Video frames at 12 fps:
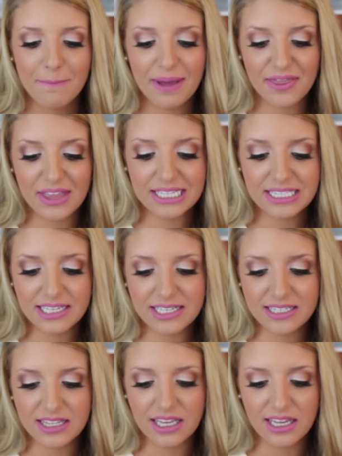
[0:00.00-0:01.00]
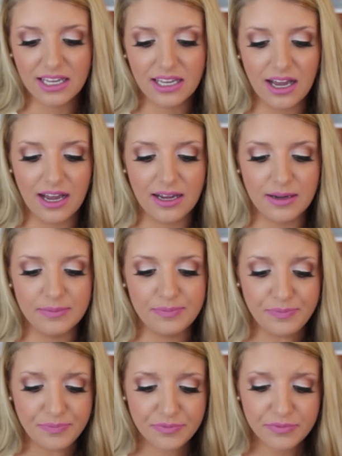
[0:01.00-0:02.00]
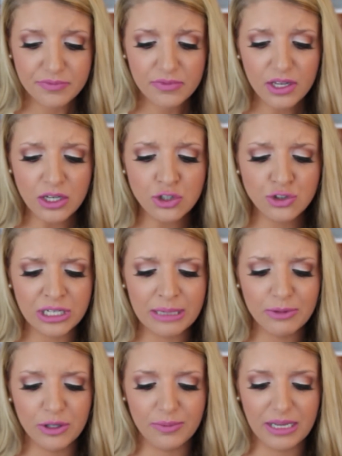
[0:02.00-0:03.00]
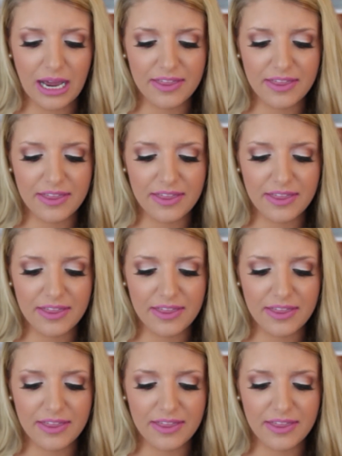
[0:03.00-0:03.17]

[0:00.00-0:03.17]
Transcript: But this is the Dream Lumi.